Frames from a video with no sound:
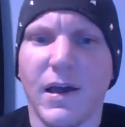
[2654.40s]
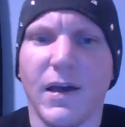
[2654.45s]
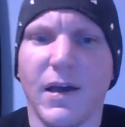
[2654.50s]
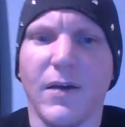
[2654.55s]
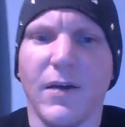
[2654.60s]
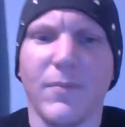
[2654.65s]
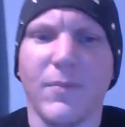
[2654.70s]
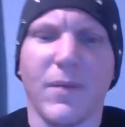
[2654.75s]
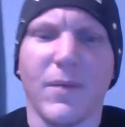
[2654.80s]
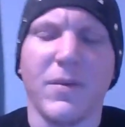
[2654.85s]

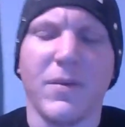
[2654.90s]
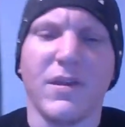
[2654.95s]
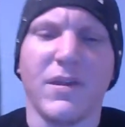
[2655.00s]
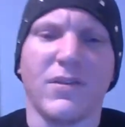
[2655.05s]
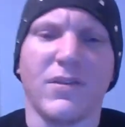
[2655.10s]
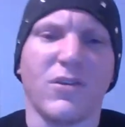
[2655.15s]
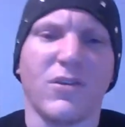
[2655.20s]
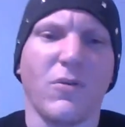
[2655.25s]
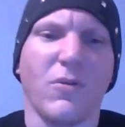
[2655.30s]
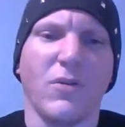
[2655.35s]
Maybe
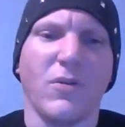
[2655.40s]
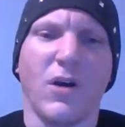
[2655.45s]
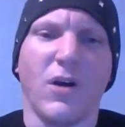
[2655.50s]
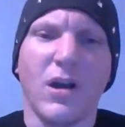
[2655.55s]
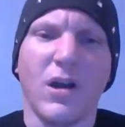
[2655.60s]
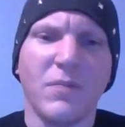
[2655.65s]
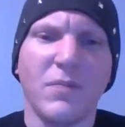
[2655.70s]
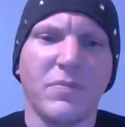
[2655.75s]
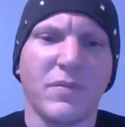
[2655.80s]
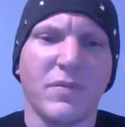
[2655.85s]
it's going
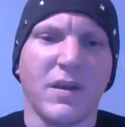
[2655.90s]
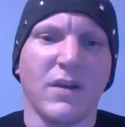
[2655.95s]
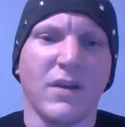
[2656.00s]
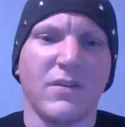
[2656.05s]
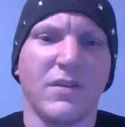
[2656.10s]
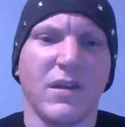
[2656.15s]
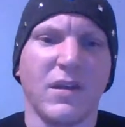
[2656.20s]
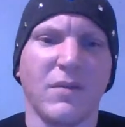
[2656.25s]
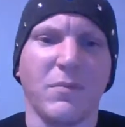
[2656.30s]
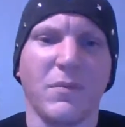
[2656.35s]
on
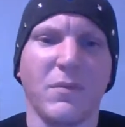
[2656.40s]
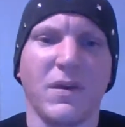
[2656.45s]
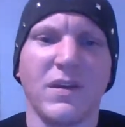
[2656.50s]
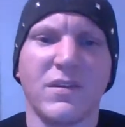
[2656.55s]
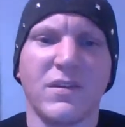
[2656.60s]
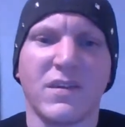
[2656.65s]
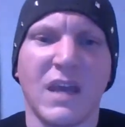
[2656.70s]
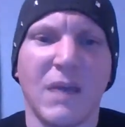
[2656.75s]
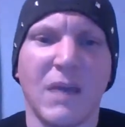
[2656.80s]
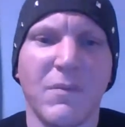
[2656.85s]
because then
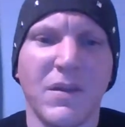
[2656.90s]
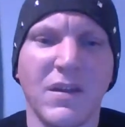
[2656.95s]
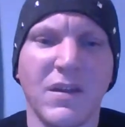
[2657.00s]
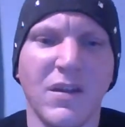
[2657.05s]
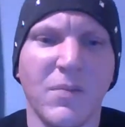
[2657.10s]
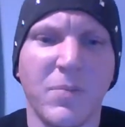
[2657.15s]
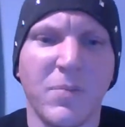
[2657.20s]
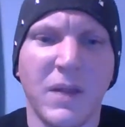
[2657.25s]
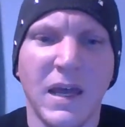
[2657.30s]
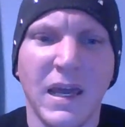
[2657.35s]
Miz came
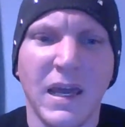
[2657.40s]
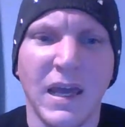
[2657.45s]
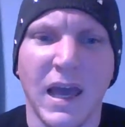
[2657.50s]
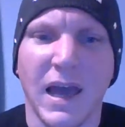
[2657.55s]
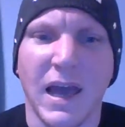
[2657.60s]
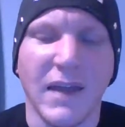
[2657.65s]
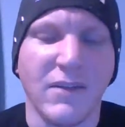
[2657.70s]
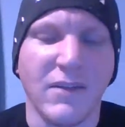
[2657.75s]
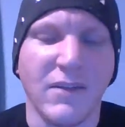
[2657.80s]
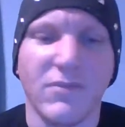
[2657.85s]
into play?
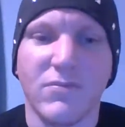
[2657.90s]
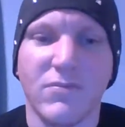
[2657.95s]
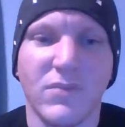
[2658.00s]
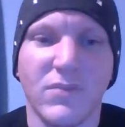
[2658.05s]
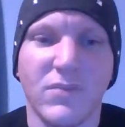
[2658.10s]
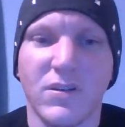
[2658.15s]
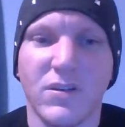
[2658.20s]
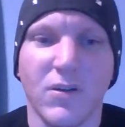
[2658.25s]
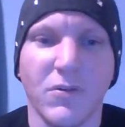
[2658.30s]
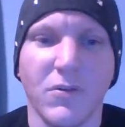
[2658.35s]
I
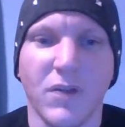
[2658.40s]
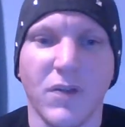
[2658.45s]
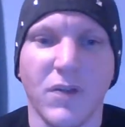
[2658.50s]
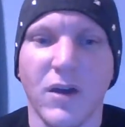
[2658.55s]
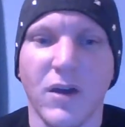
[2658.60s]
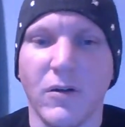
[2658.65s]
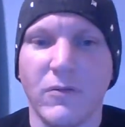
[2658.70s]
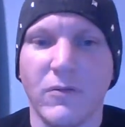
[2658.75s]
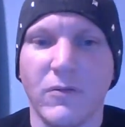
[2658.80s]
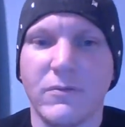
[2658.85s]
don't
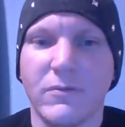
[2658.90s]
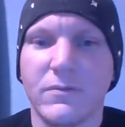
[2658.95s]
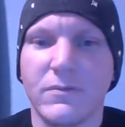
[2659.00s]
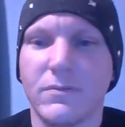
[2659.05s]
know.